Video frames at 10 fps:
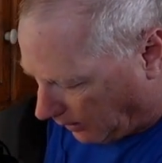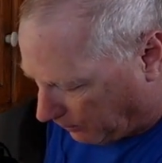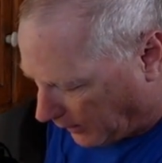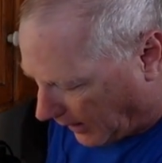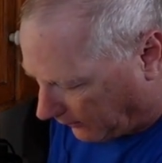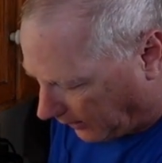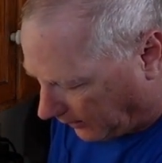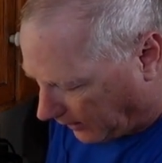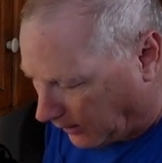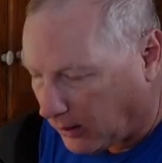
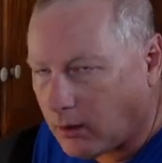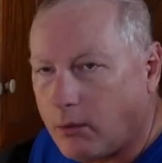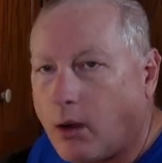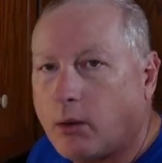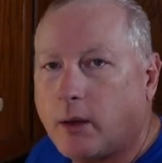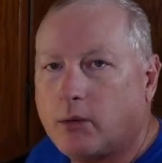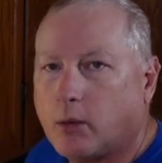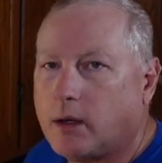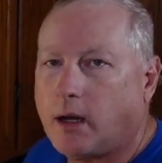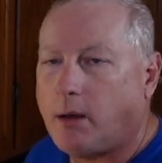plastic and then go all the way through
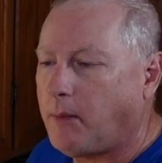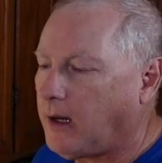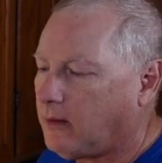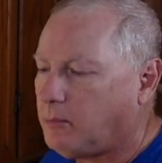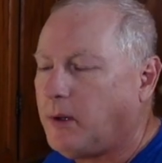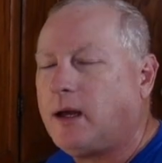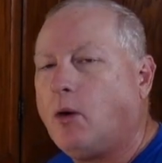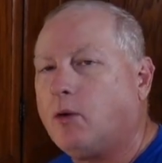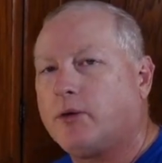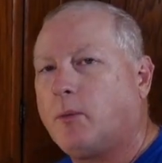it. And I'll make as many
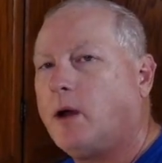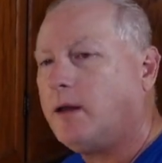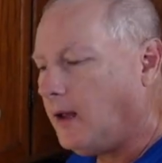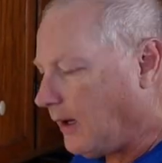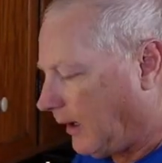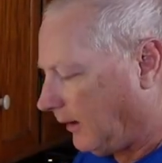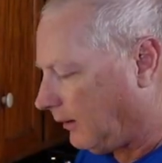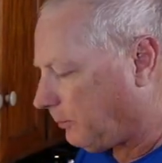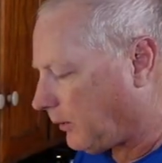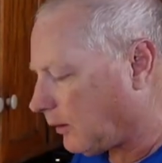holes as I want. In
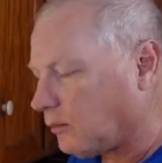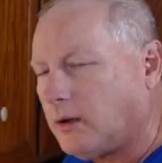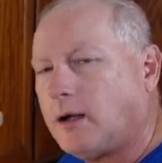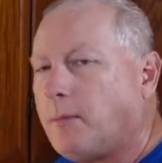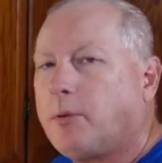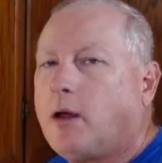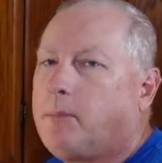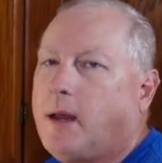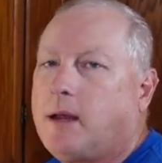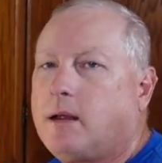this particular lid, I'll
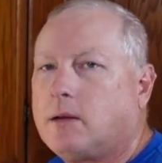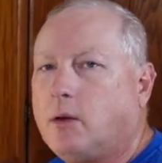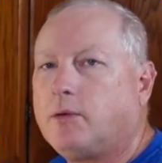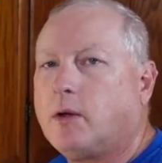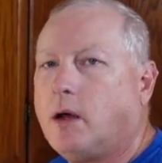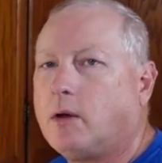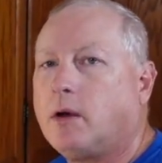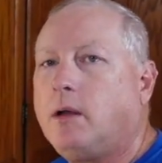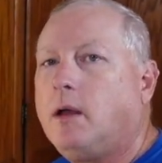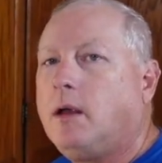probably make close to 100